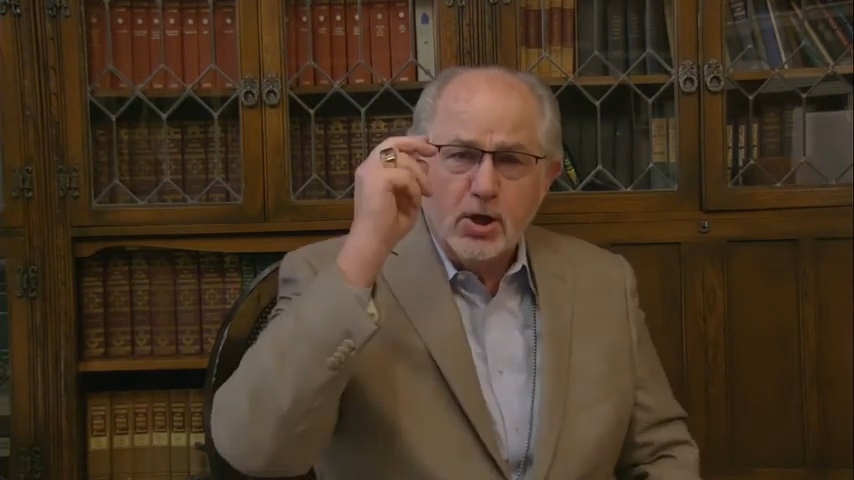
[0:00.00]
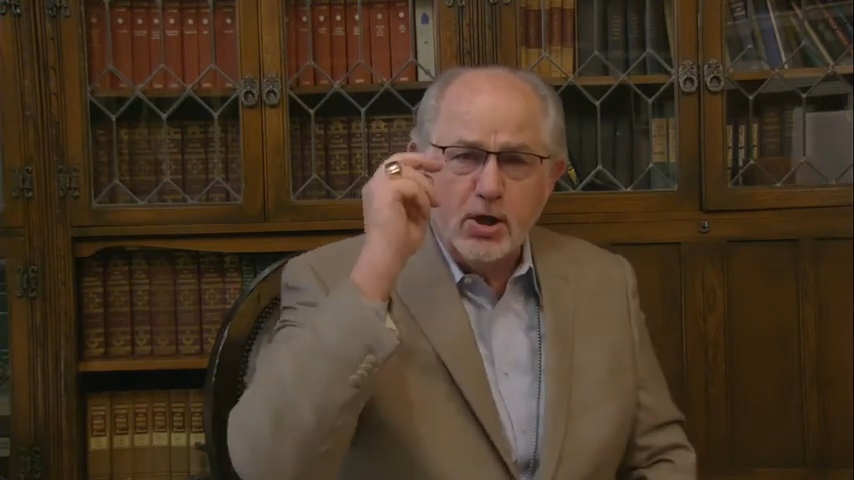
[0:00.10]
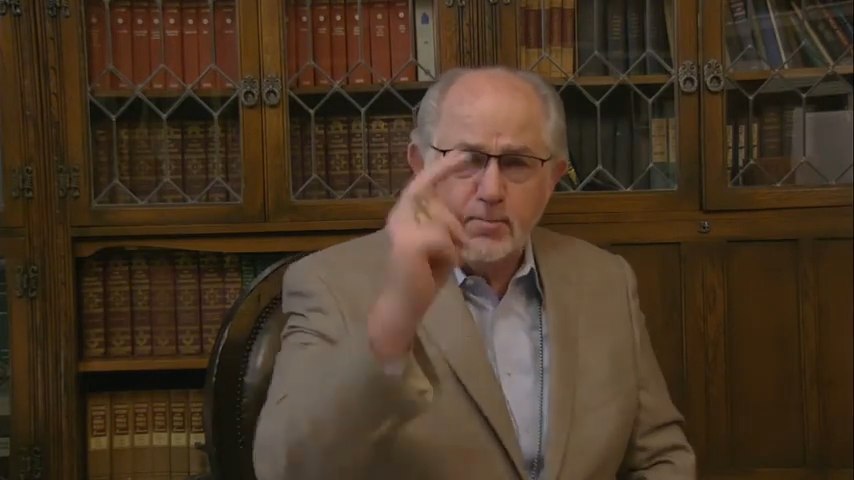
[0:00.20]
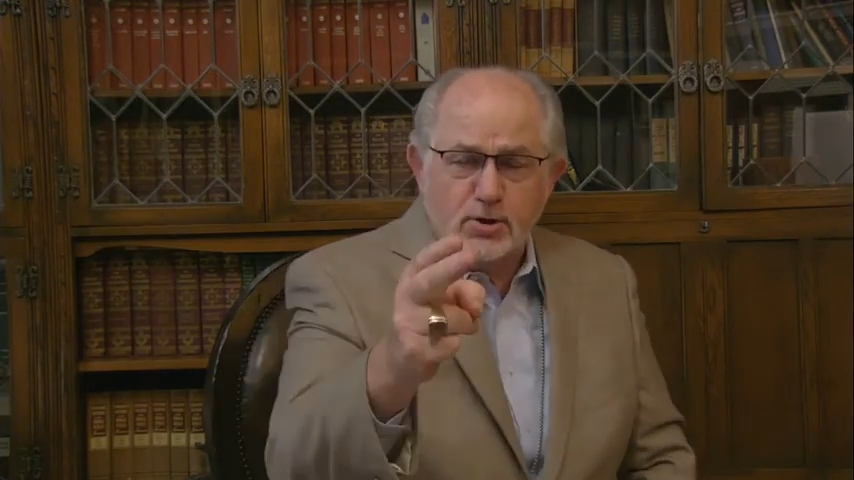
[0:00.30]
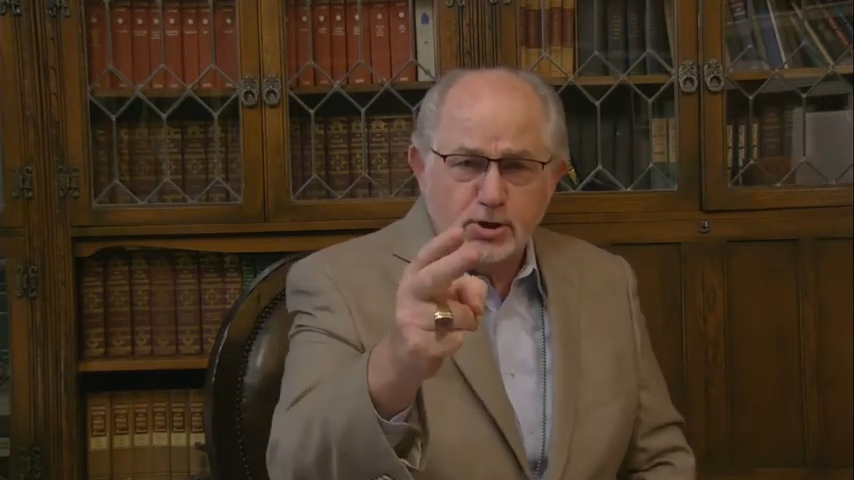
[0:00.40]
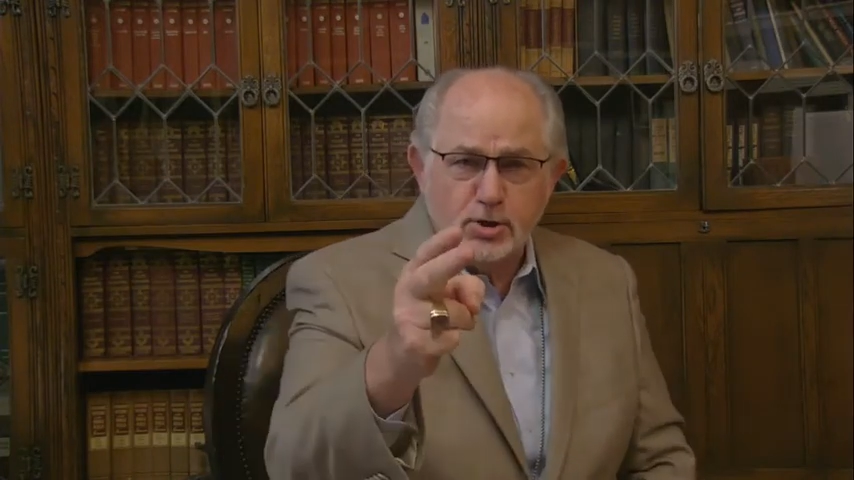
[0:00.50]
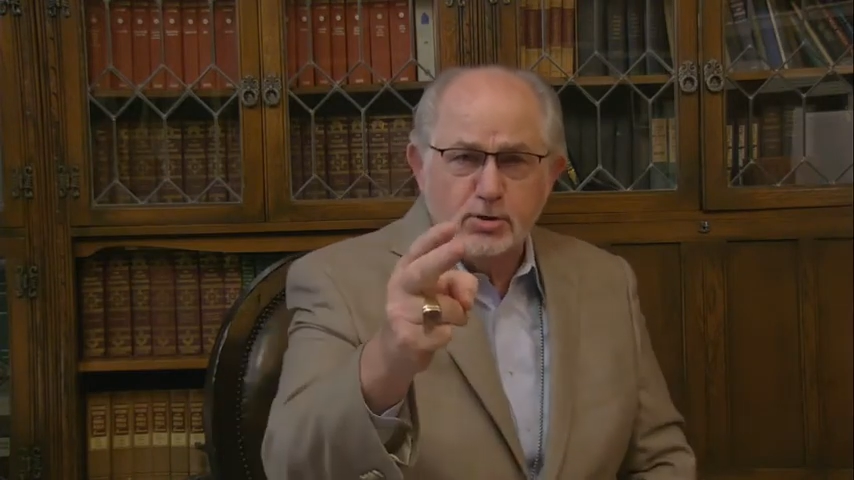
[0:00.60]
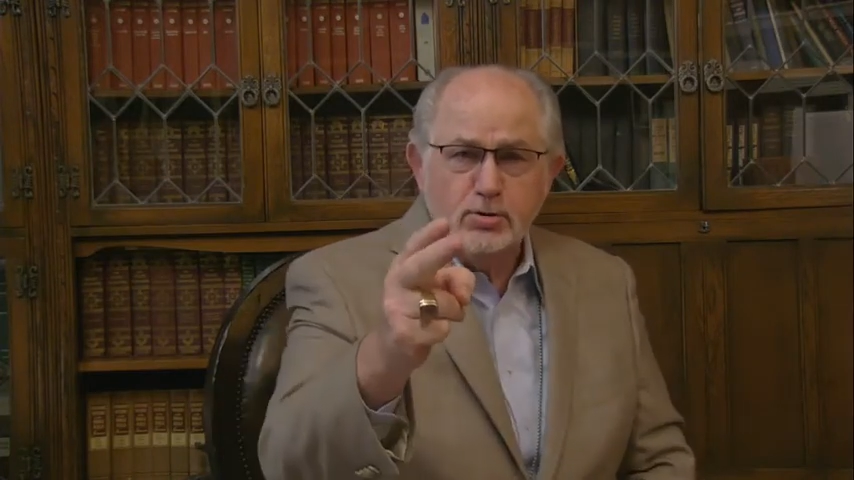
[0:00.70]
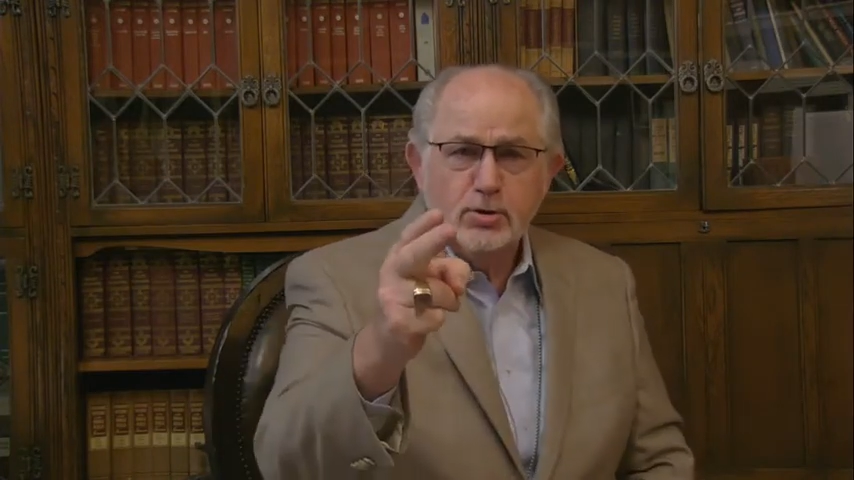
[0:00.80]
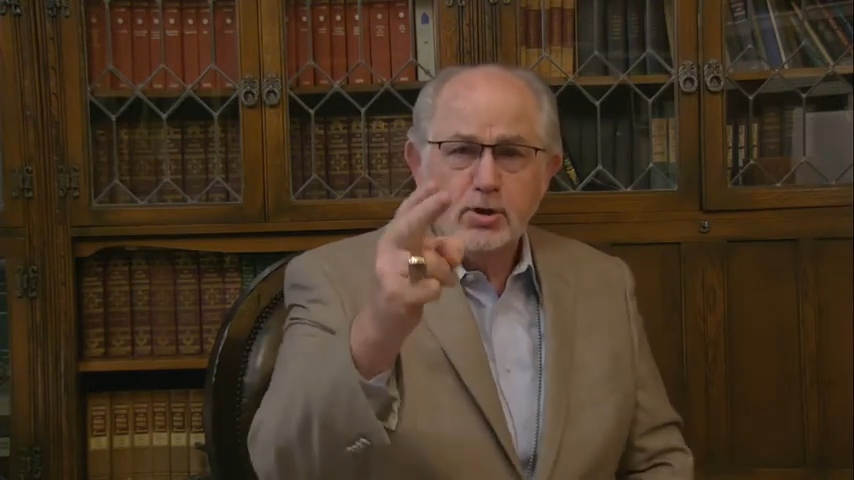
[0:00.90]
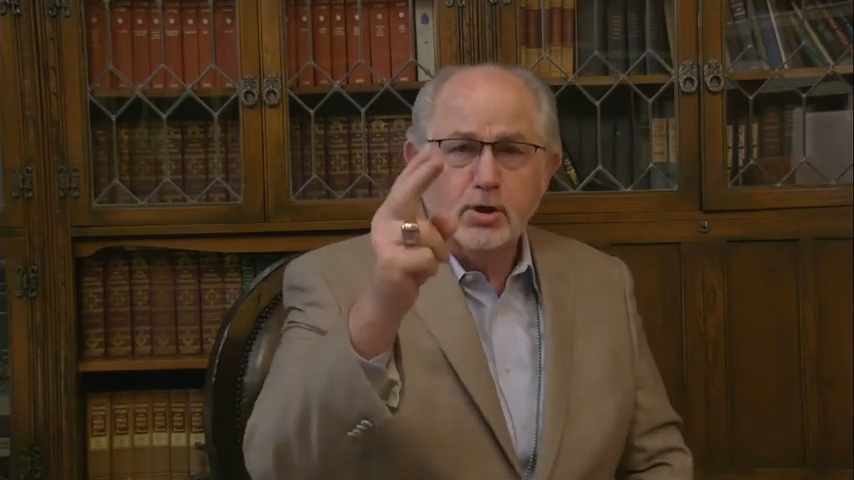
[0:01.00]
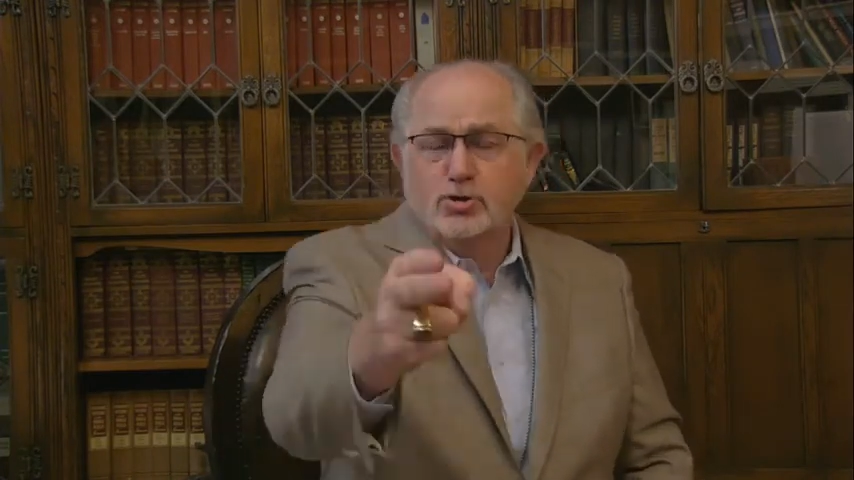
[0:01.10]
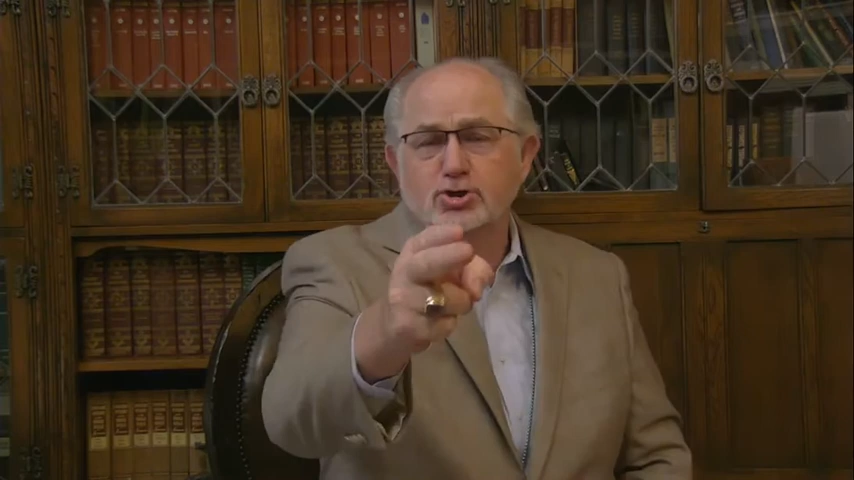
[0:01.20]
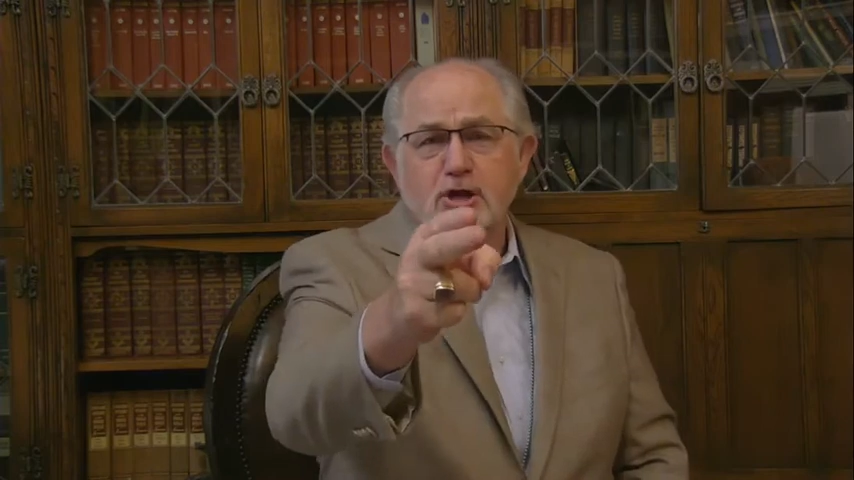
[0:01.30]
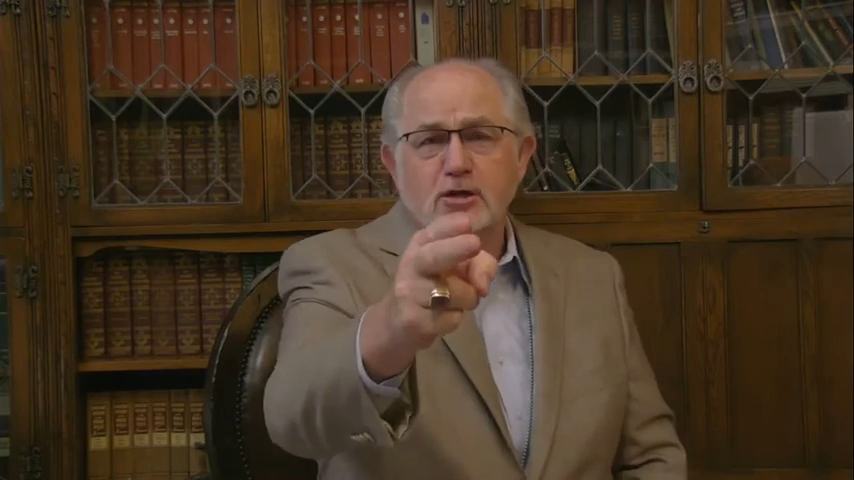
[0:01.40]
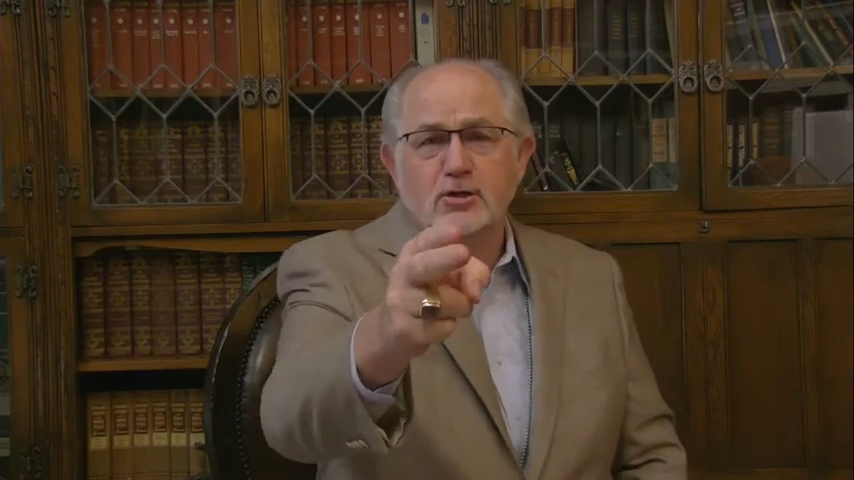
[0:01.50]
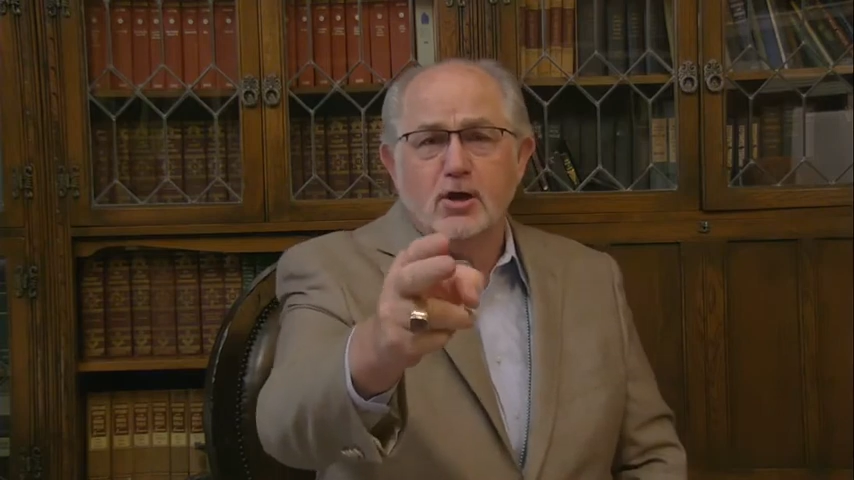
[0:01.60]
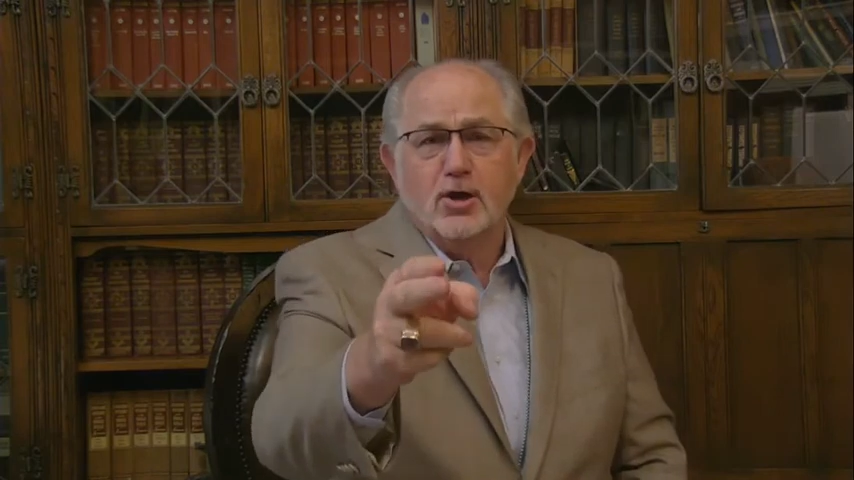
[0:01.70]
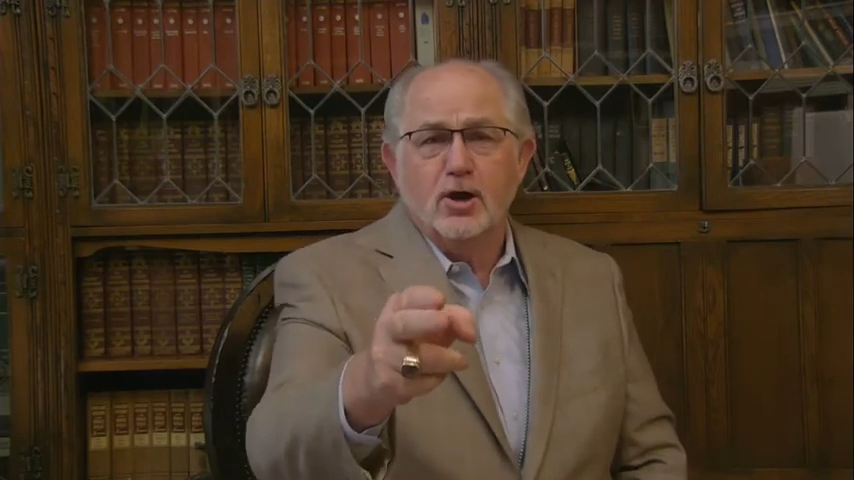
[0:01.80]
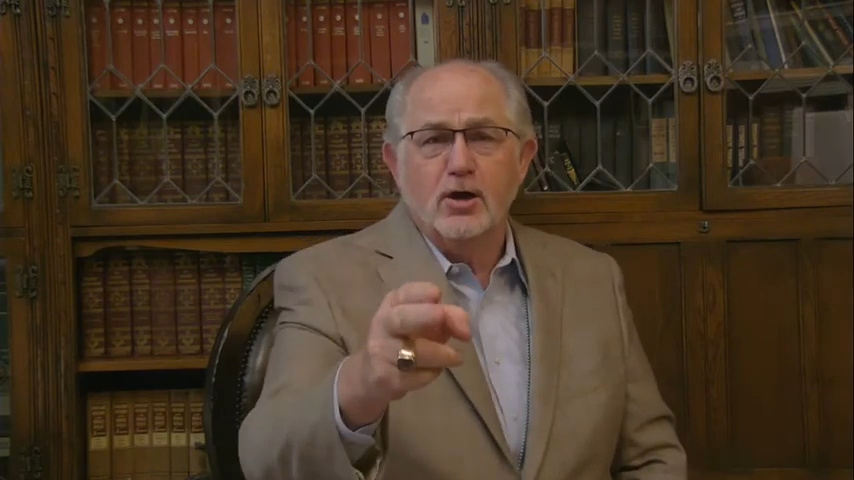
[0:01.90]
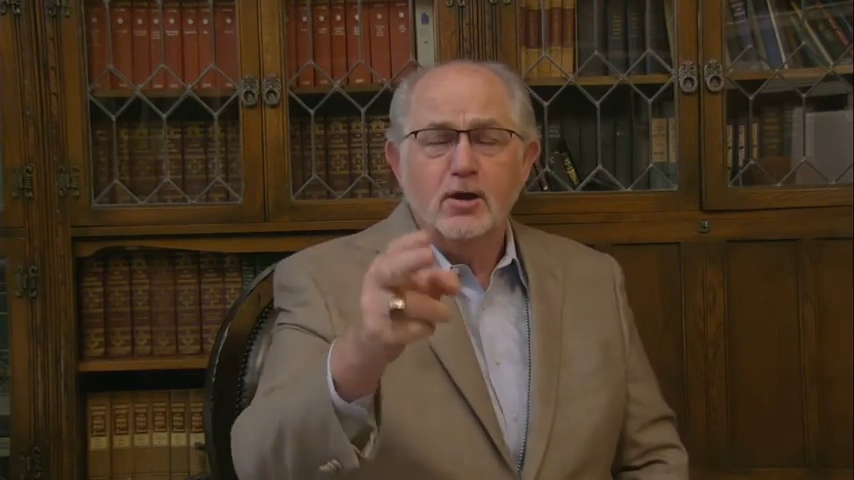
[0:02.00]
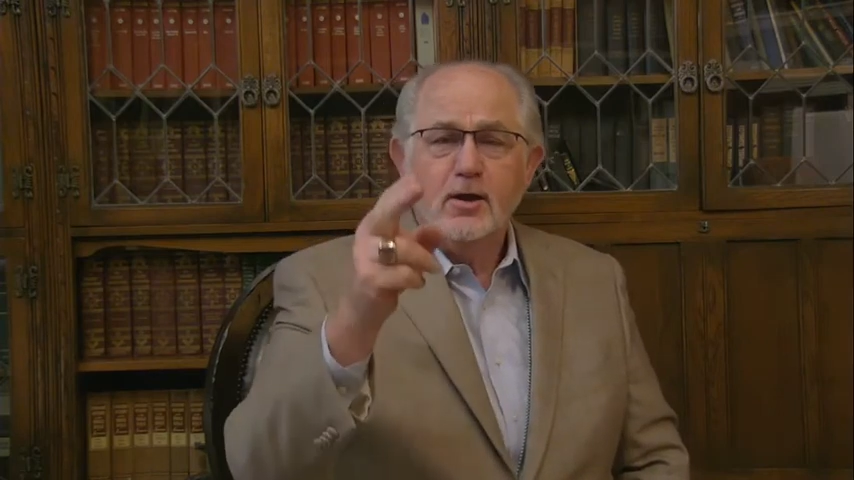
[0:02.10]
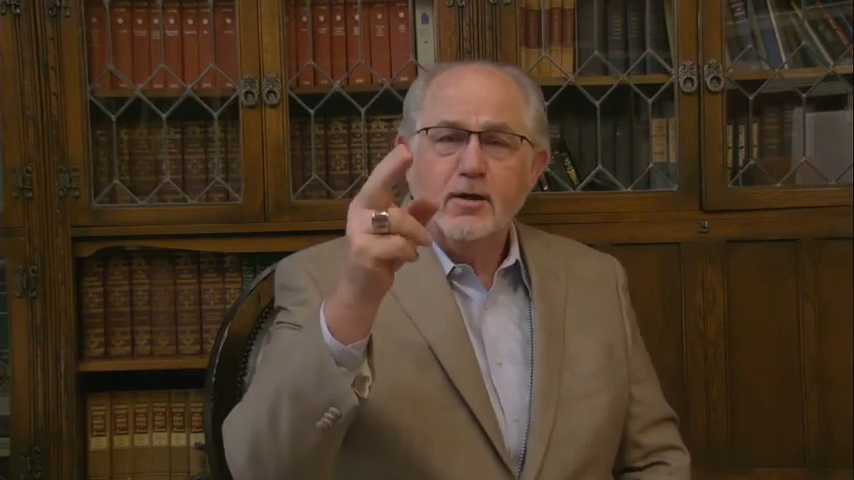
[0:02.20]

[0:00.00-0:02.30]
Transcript: Number two, go seek the Lord.